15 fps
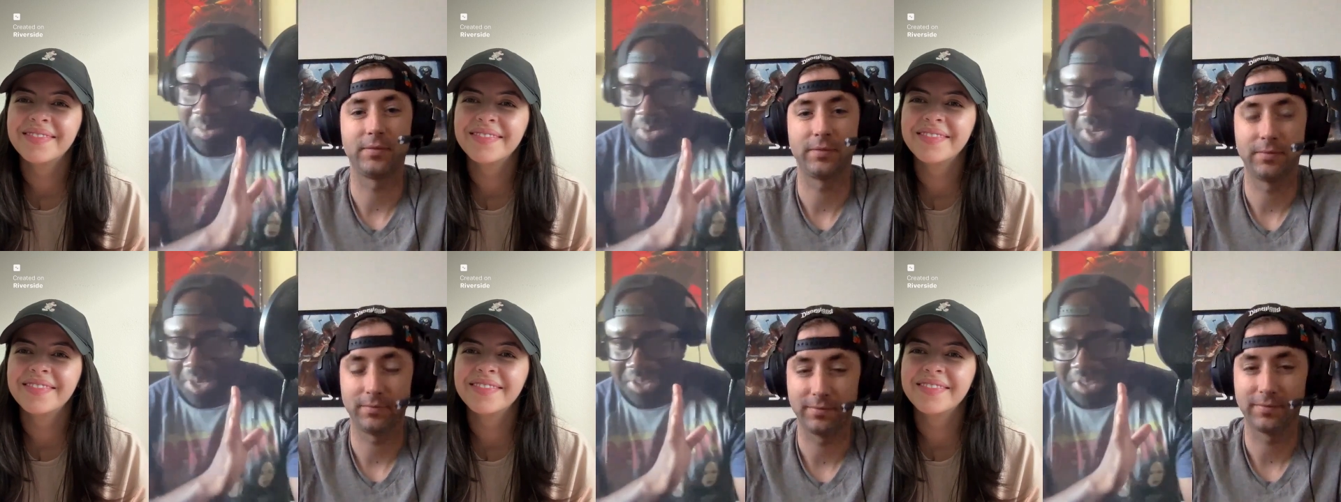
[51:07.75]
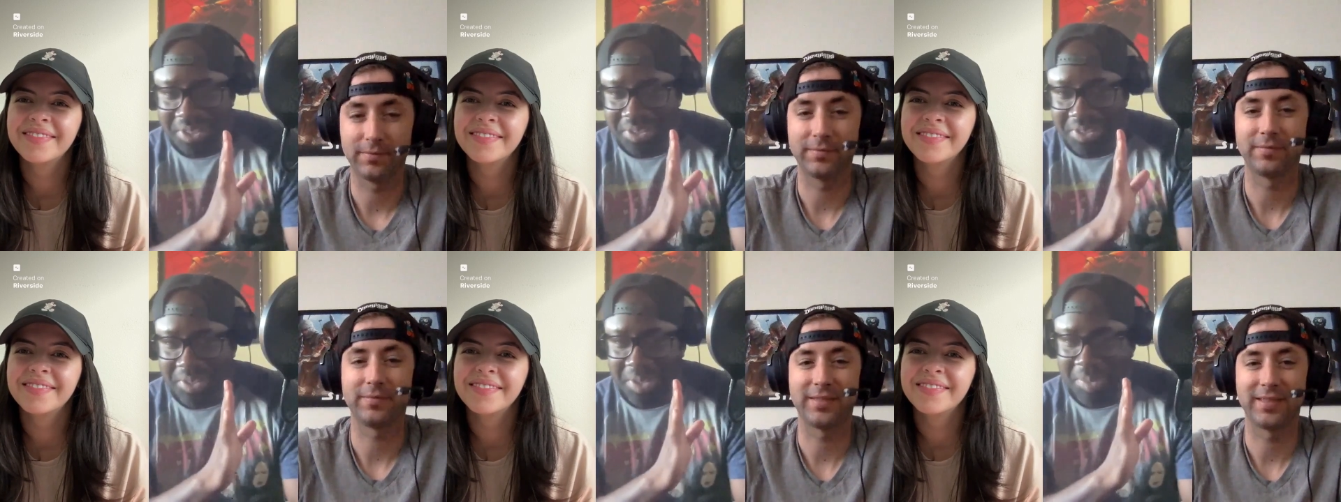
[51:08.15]
Speaker 1: a
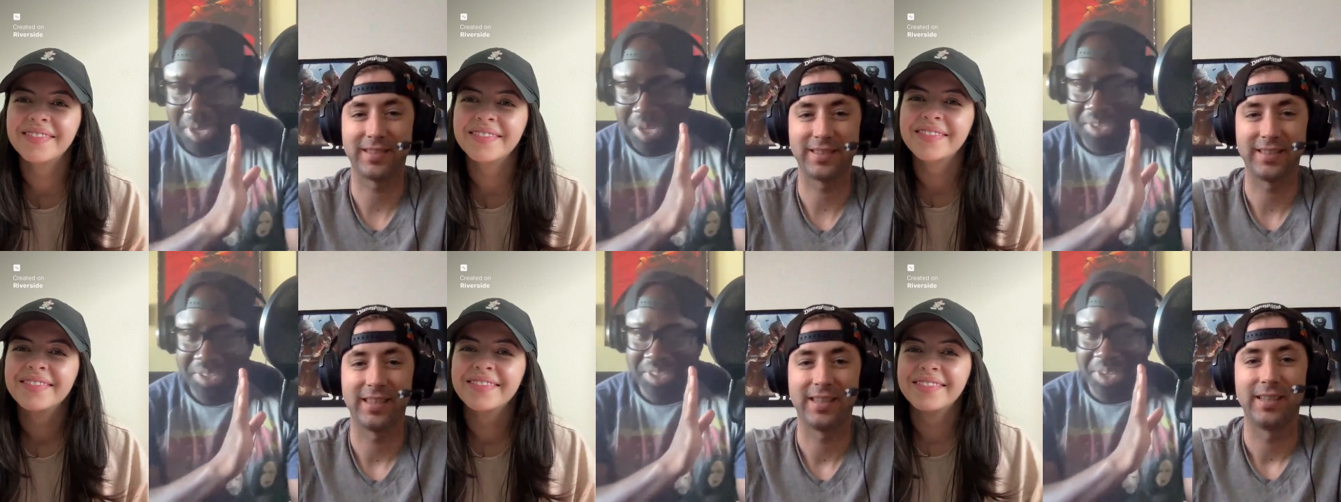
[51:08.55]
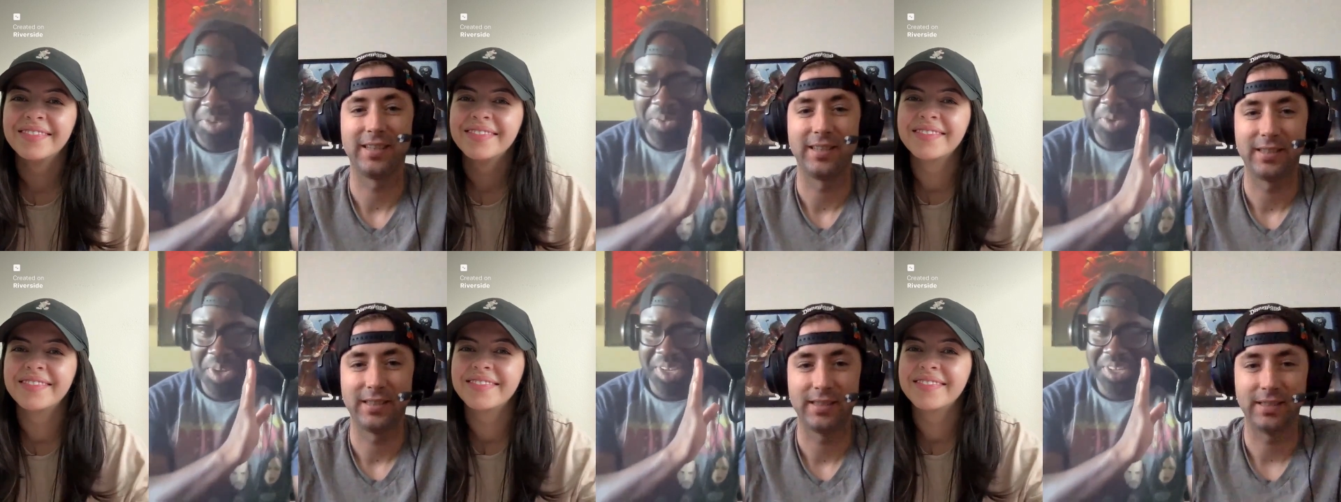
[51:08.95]
project soon. I'm not going to
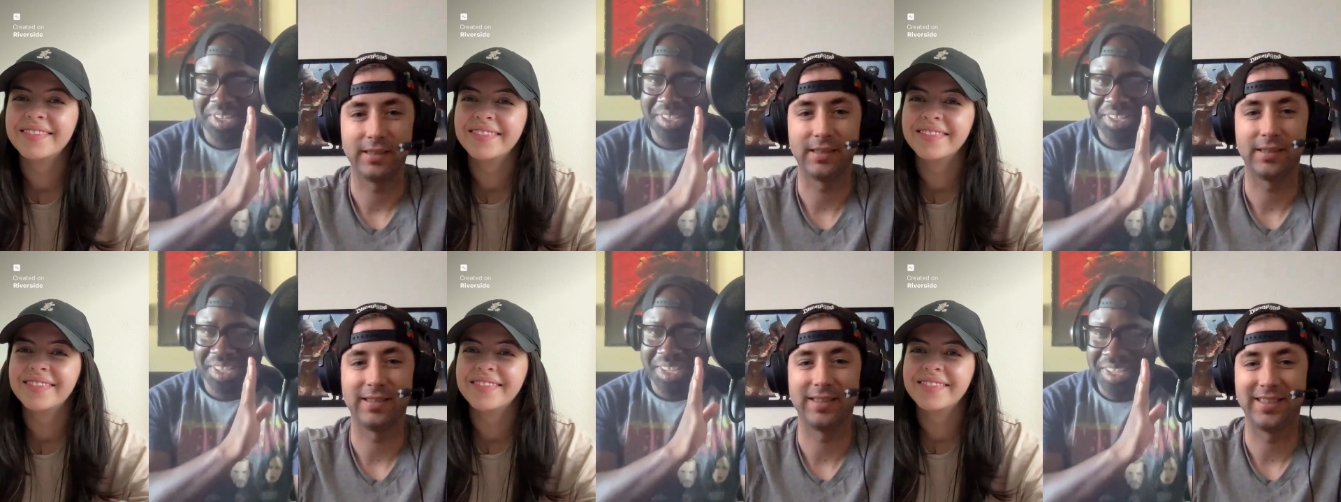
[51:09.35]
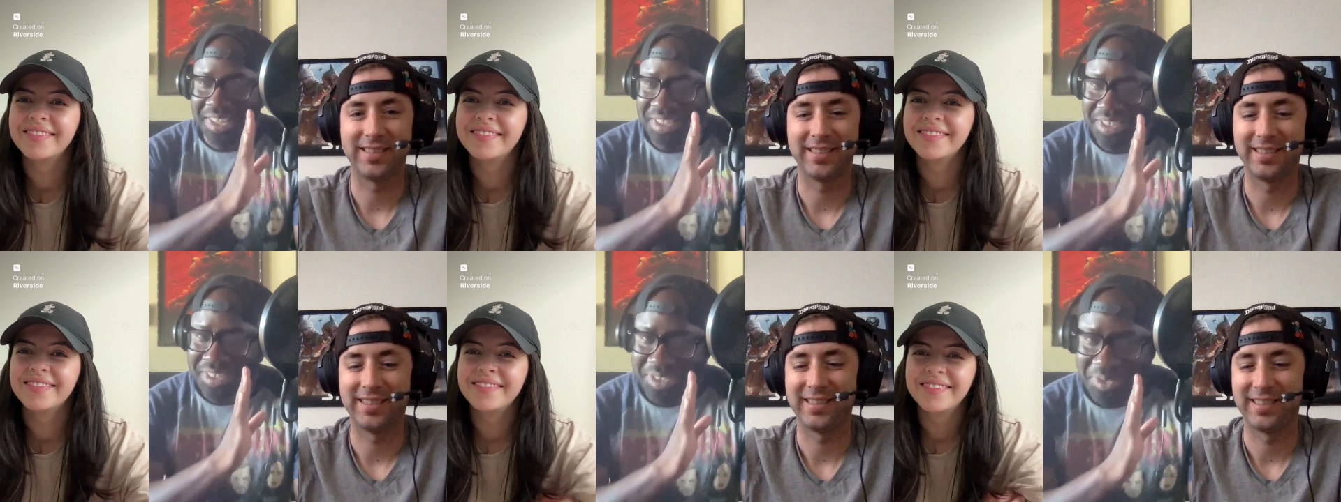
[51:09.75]
say what it
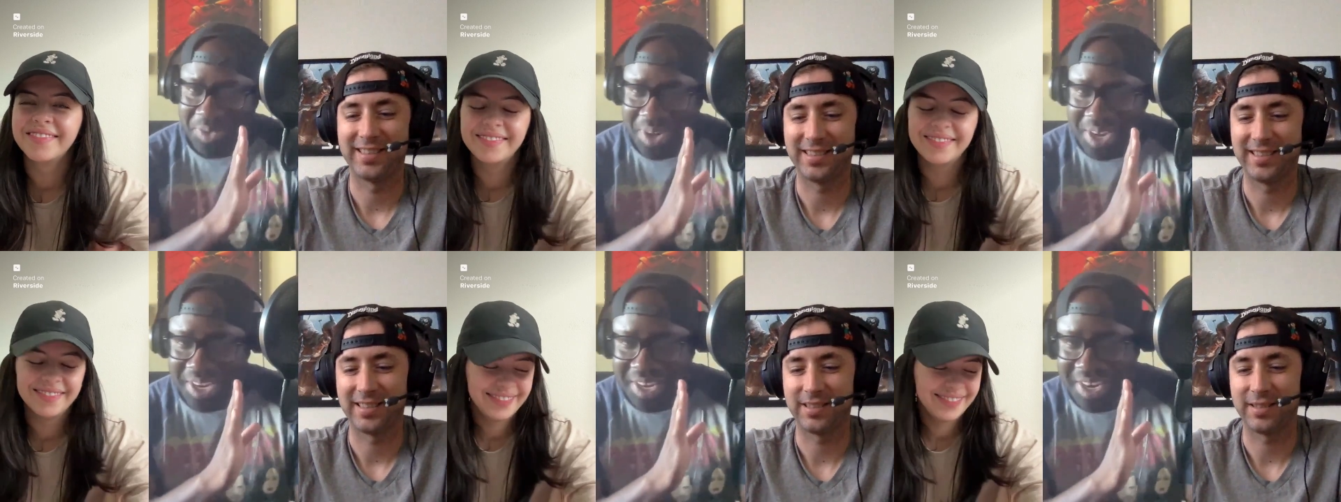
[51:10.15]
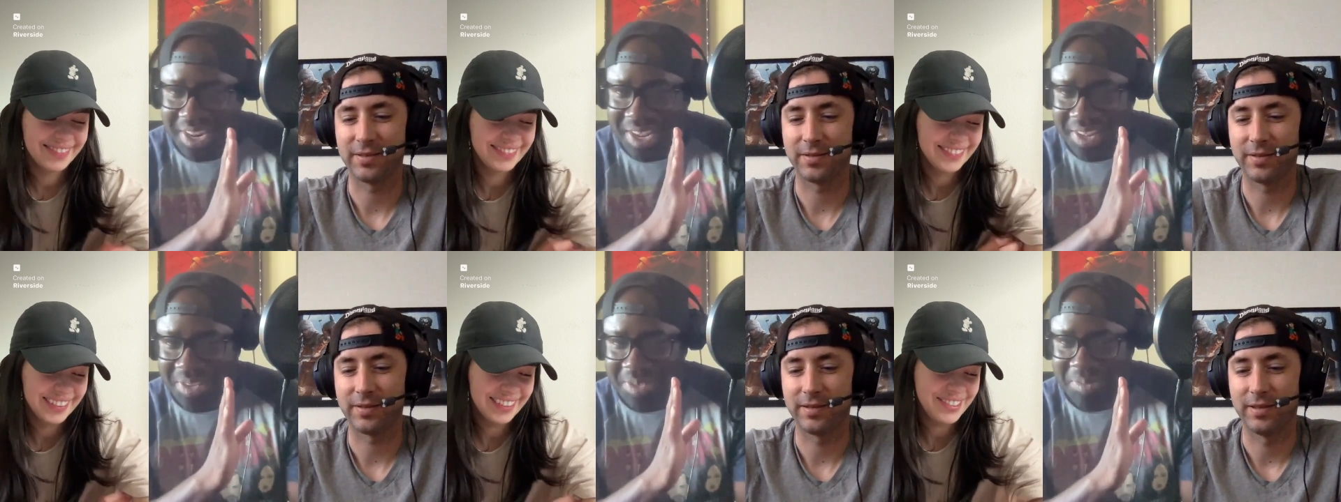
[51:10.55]
is
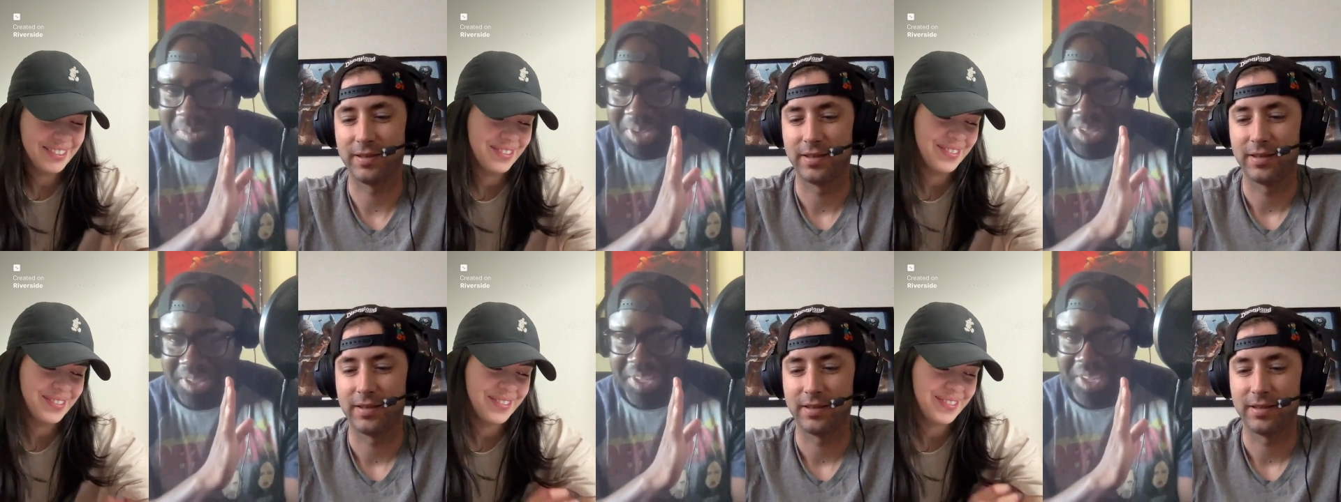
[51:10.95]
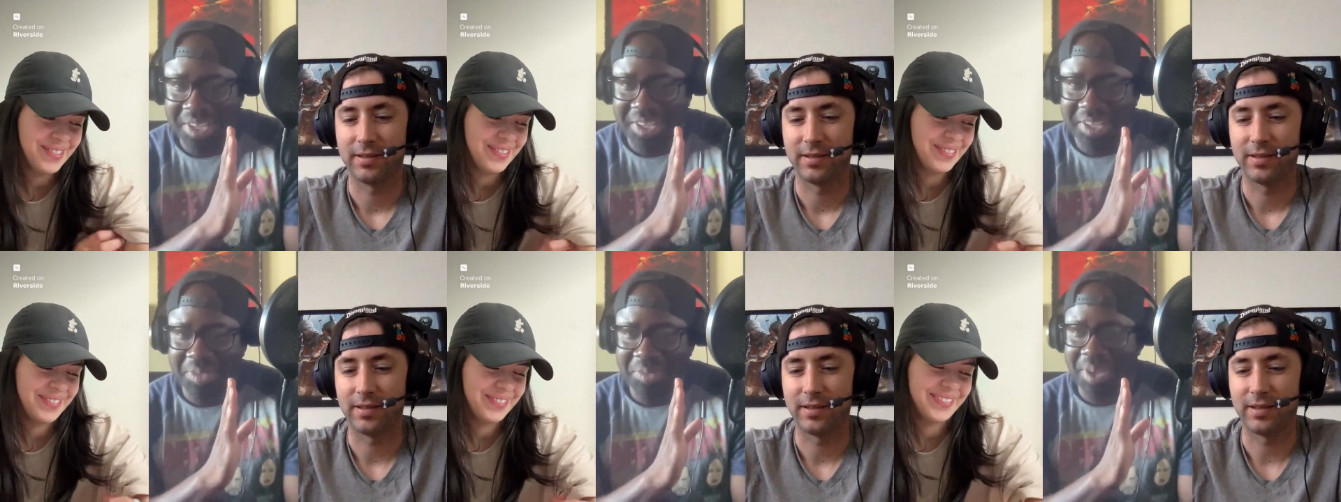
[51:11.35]
right now, but
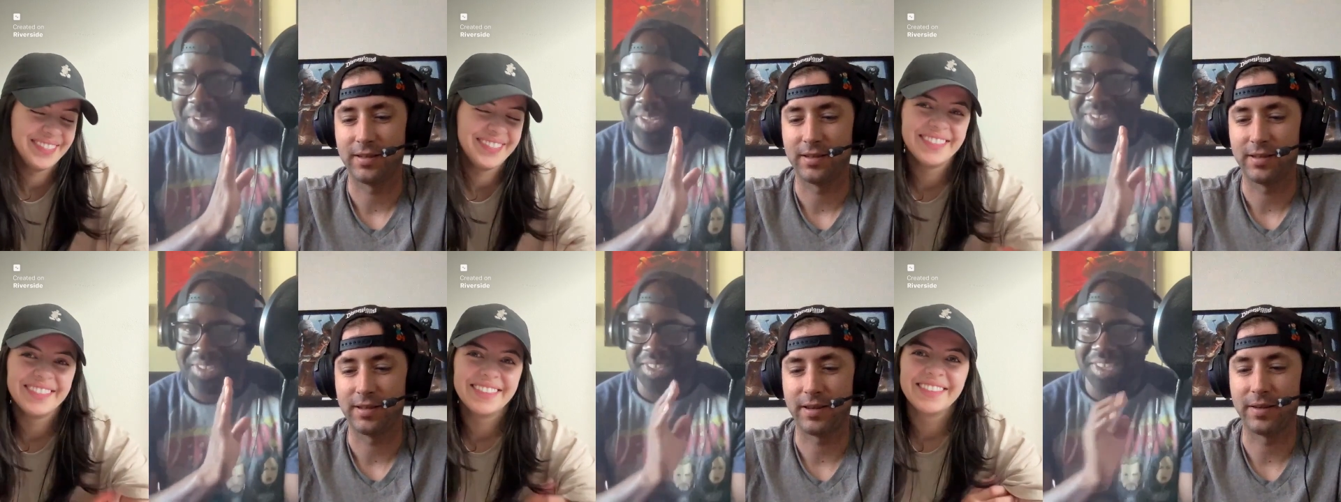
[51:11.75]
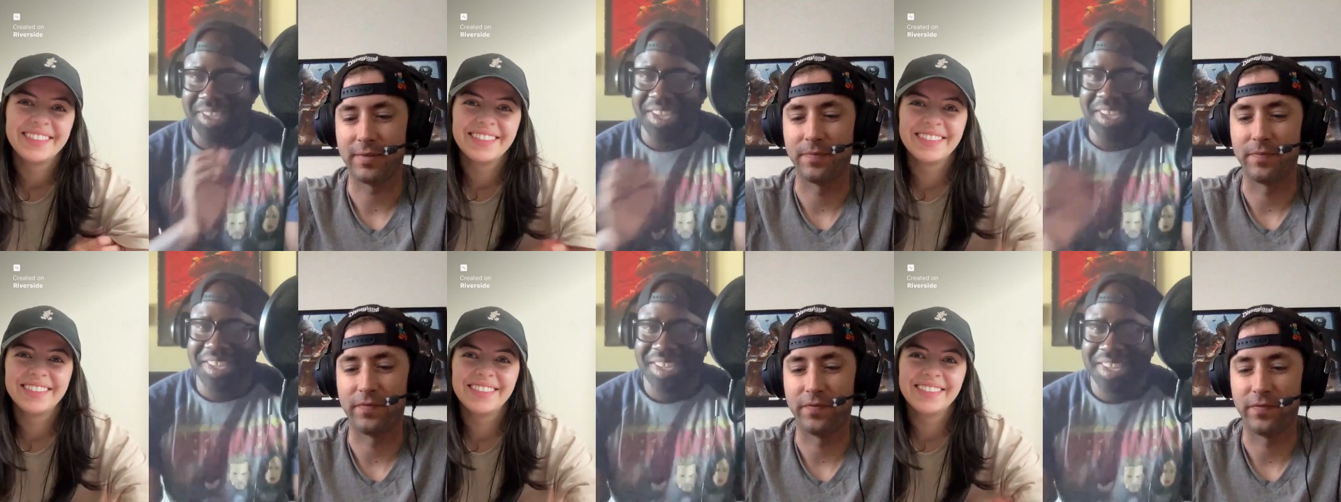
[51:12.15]
like you might
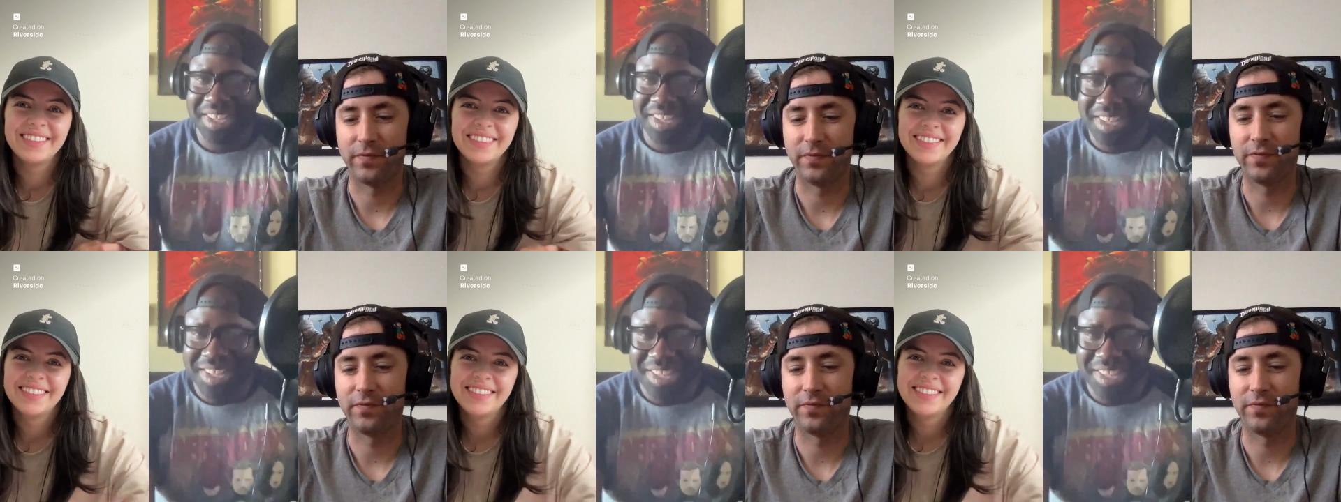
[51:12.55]
see,